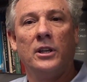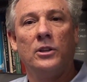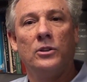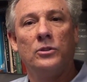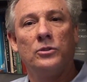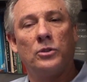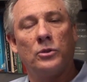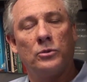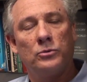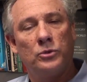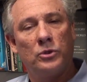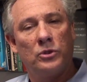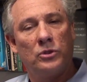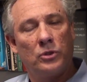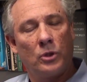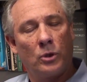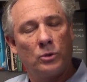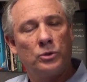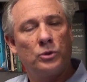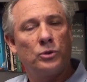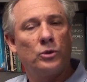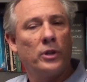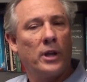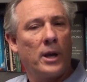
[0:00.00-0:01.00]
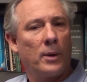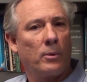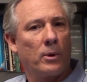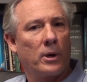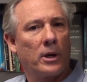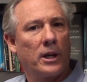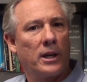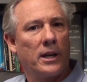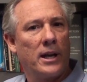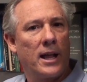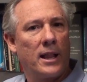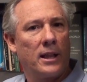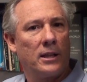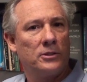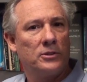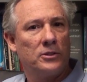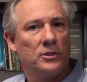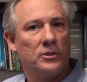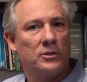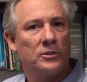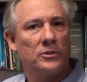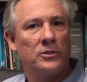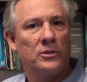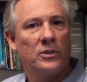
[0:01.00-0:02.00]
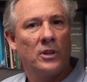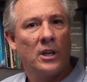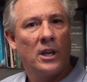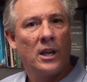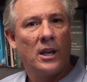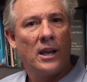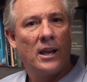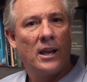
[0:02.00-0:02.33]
So social network analysis